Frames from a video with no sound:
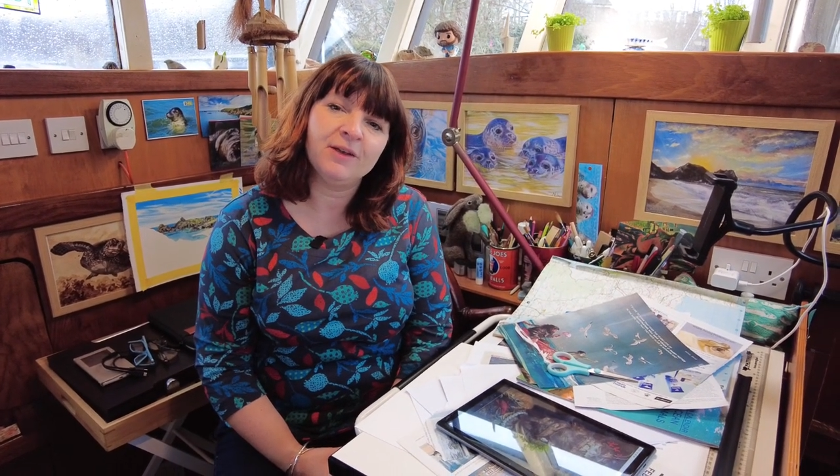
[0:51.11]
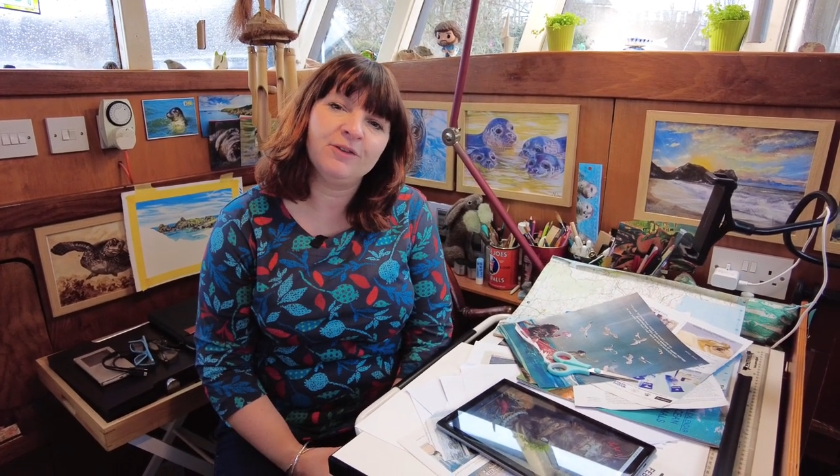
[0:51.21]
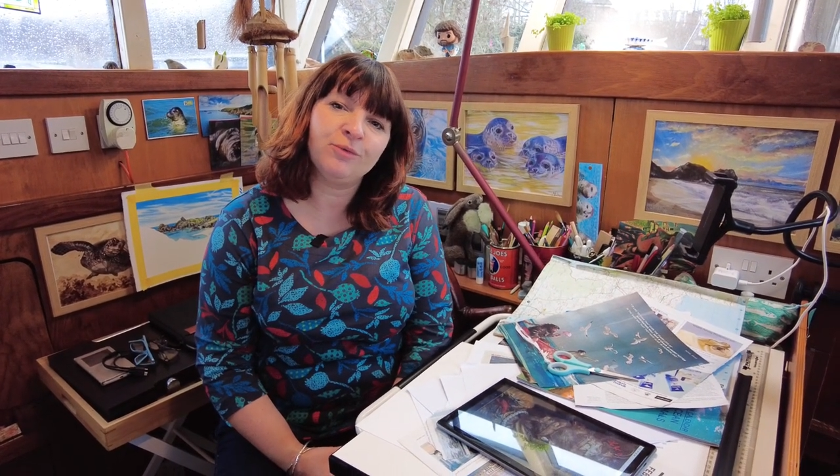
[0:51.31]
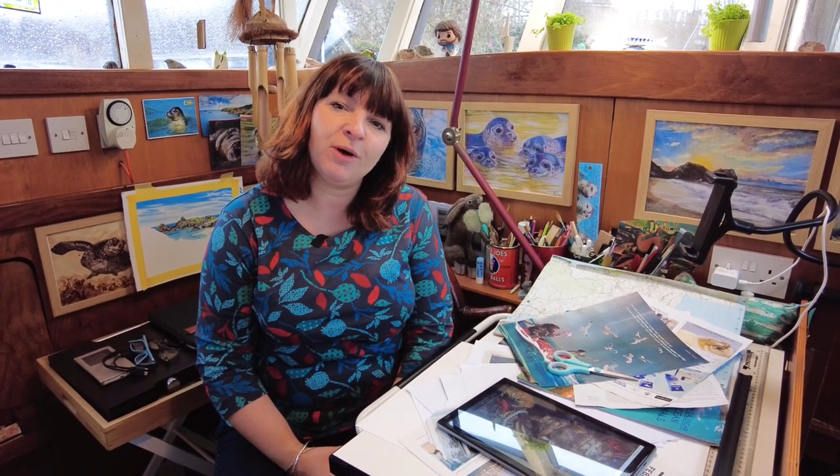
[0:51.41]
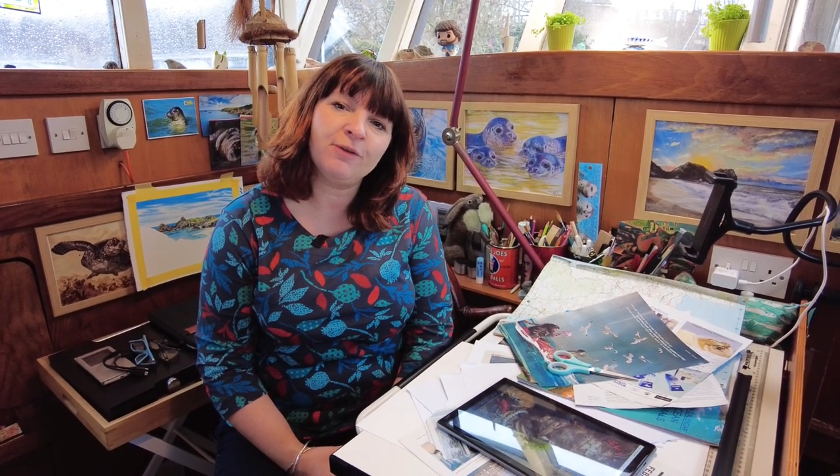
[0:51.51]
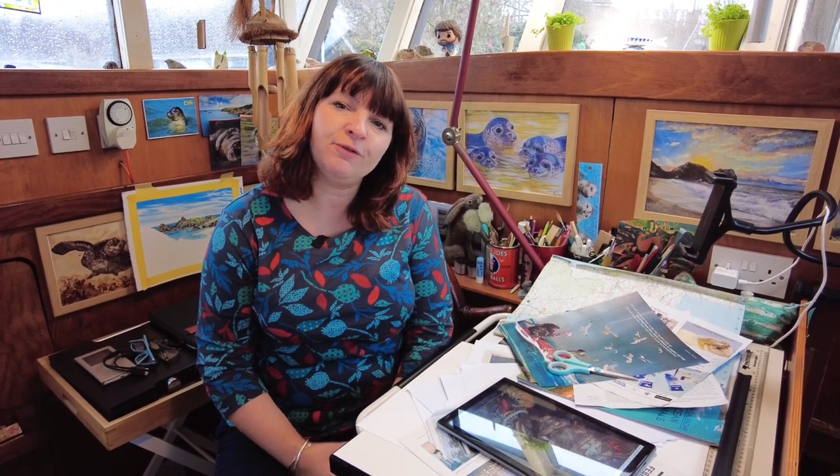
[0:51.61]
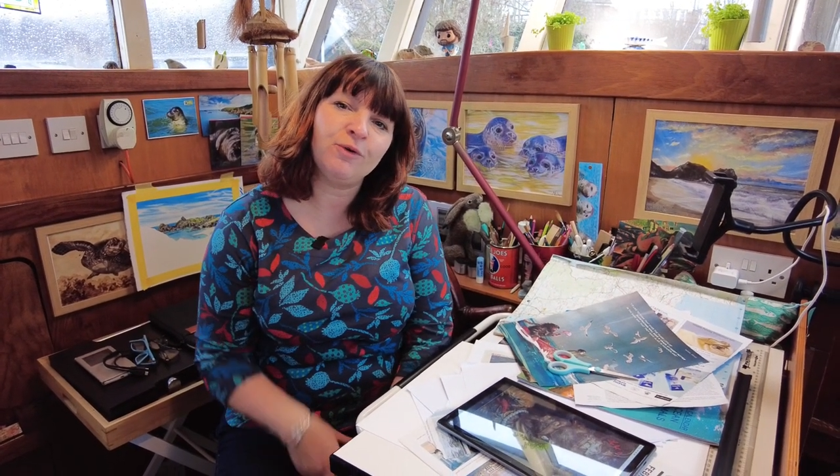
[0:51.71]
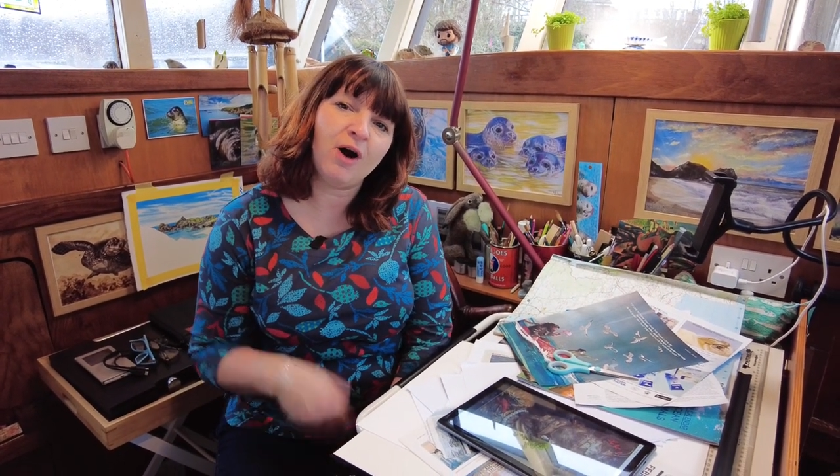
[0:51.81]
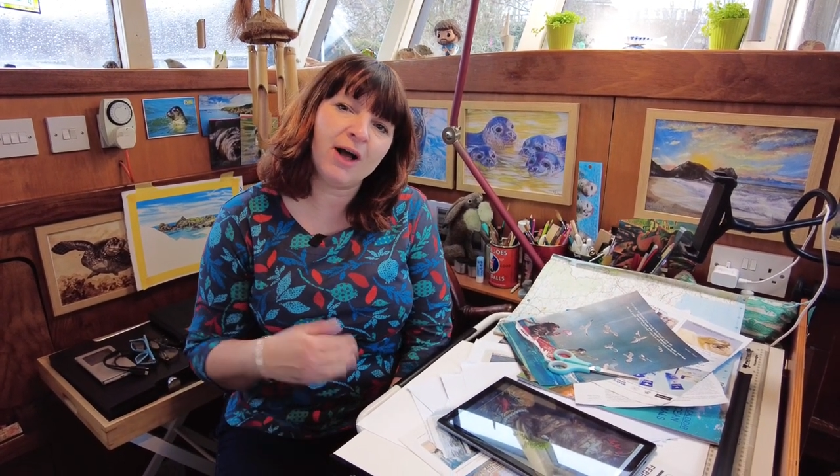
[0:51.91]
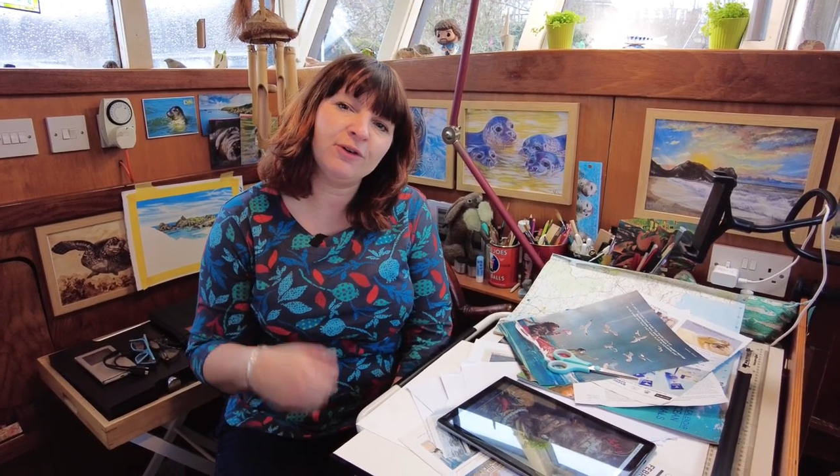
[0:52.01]
So I
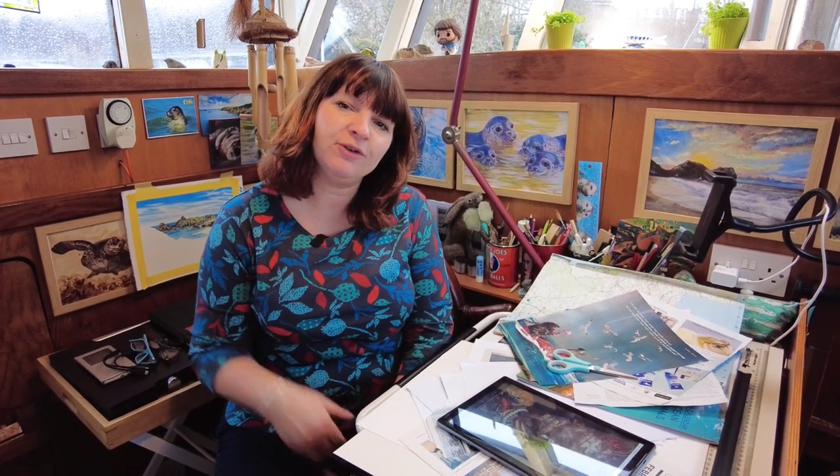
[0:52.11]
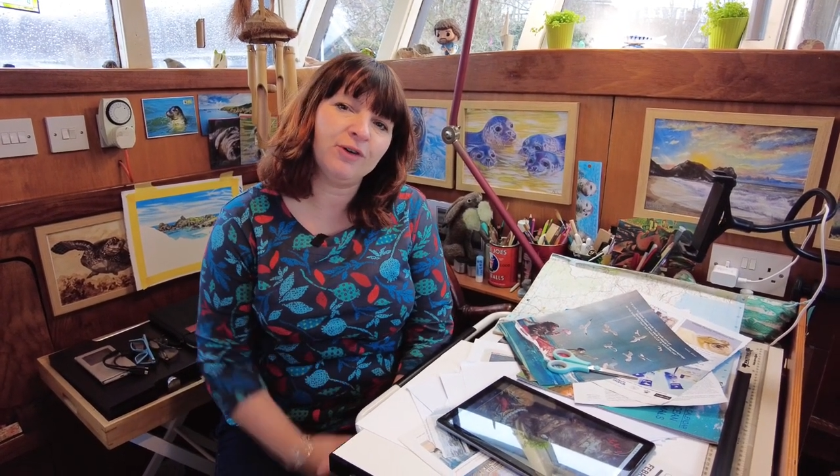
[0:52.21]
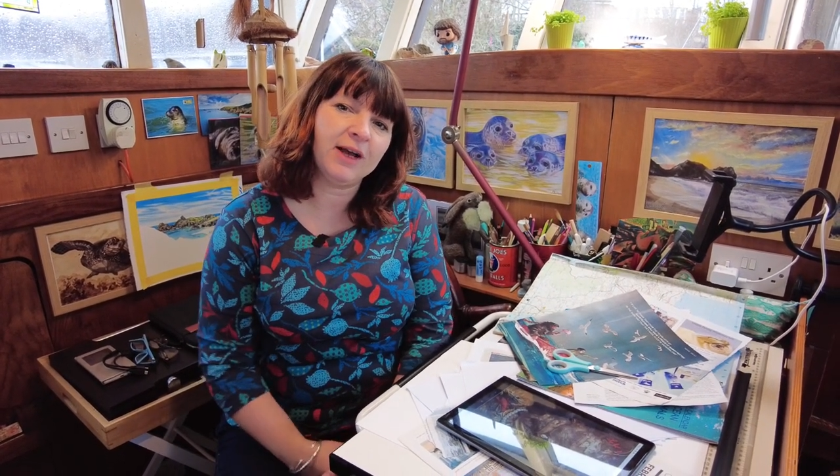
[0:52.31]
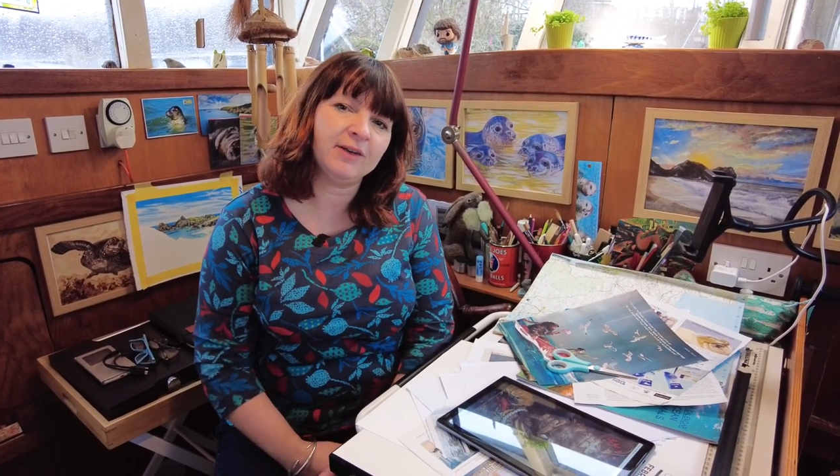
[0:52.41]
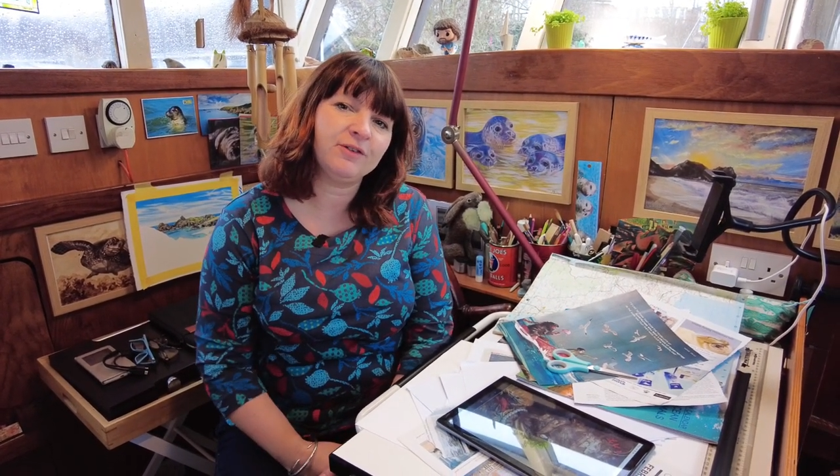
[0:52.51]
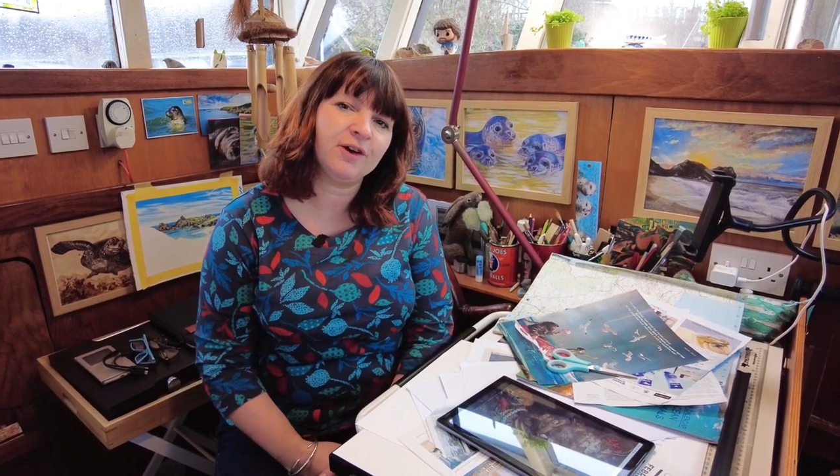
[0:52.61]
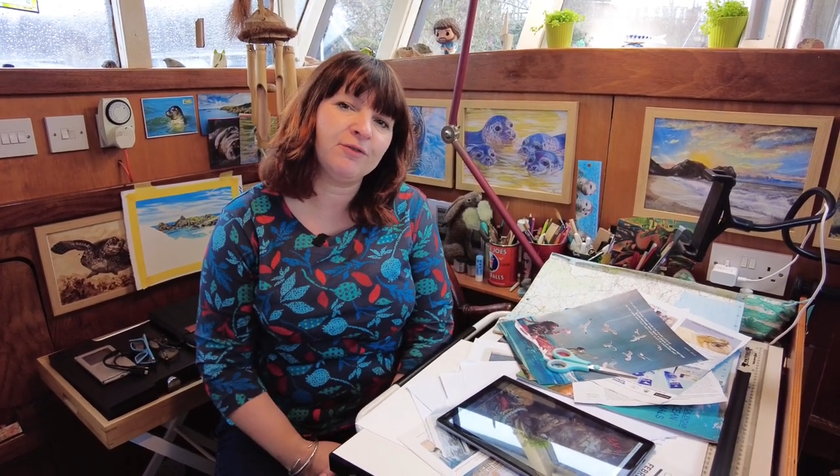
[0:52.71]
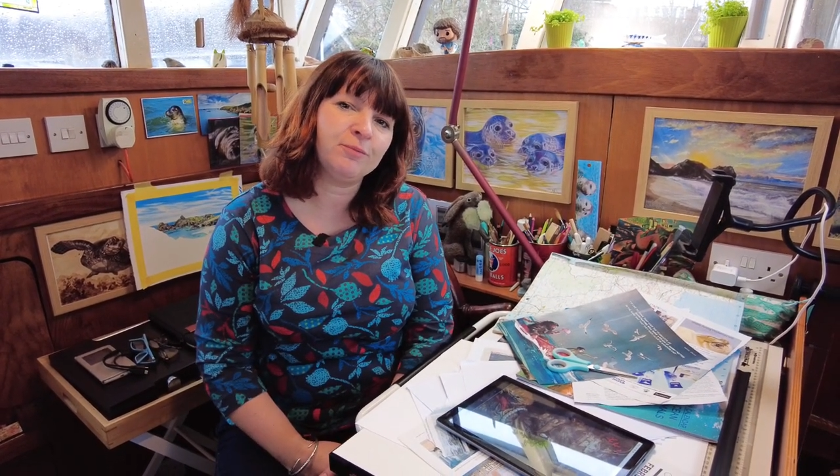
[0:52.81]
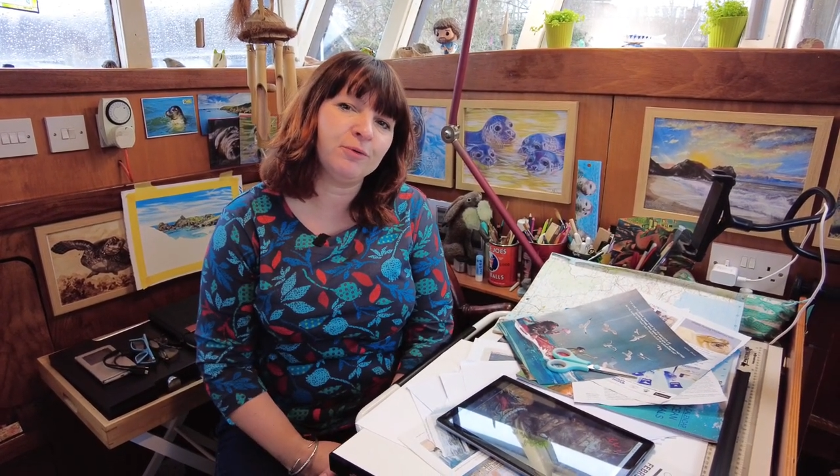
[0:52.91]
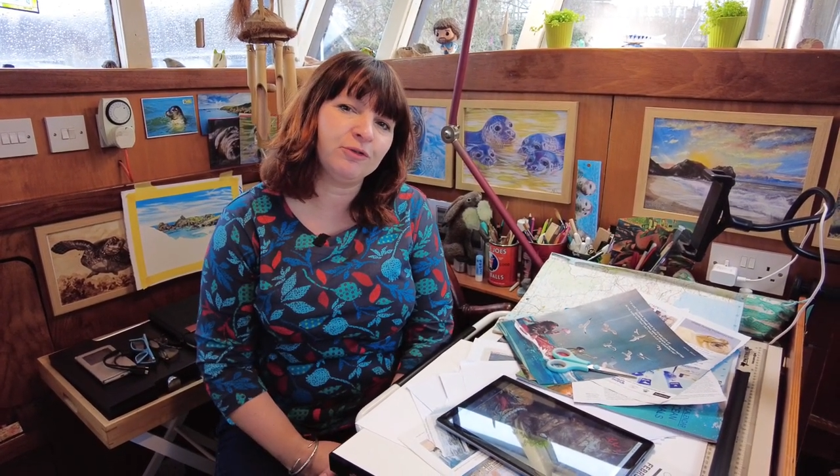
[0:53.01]
thought I could create a
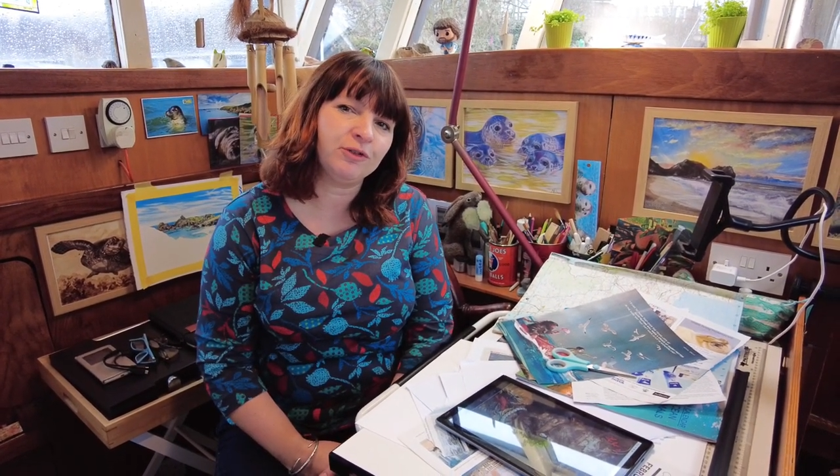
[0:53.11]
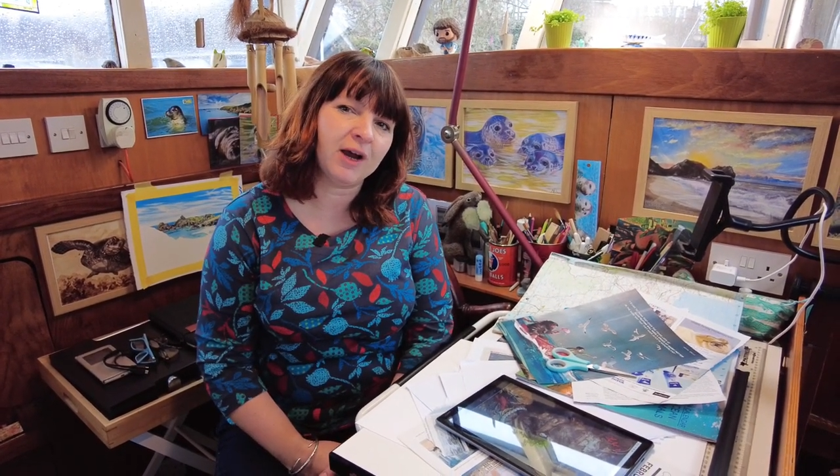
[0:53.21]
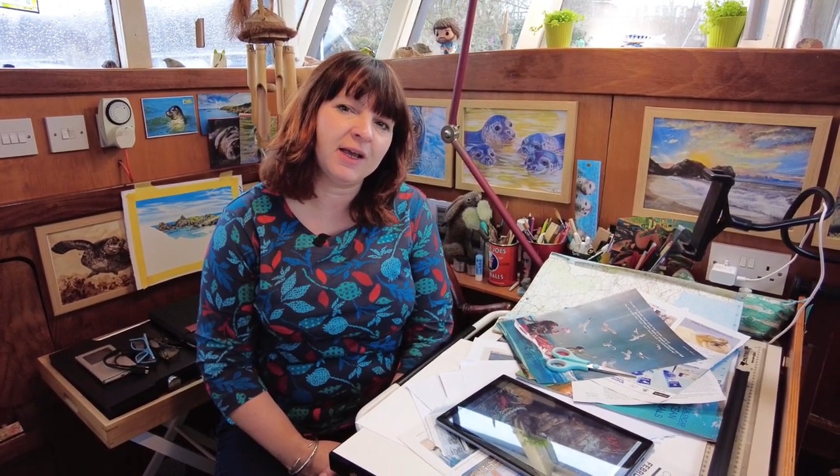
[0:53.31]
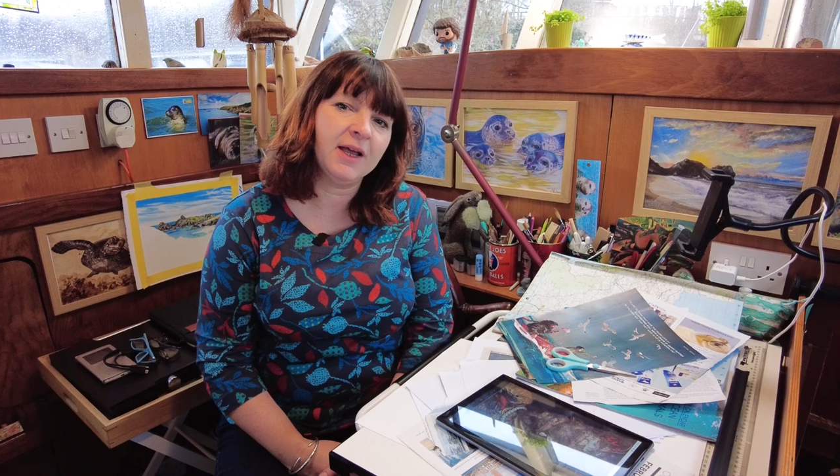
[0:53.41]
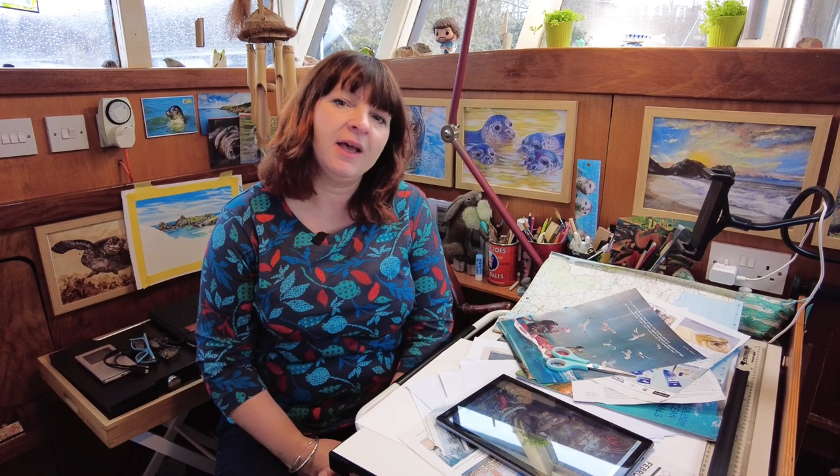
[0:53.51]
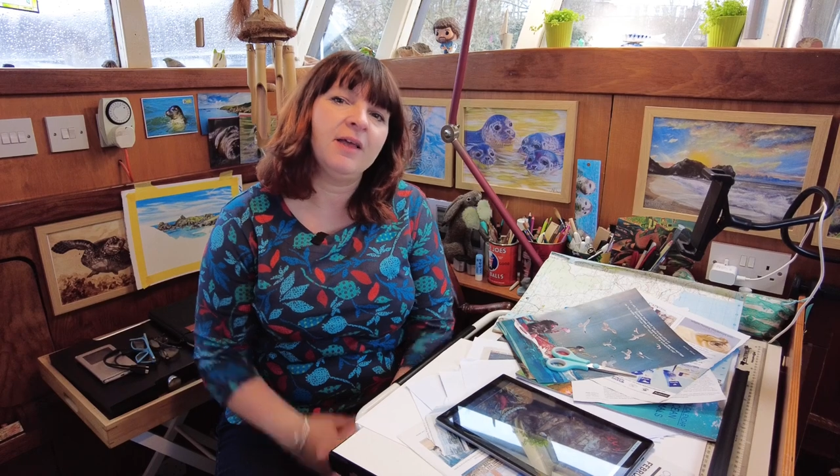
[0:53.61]
self-portrait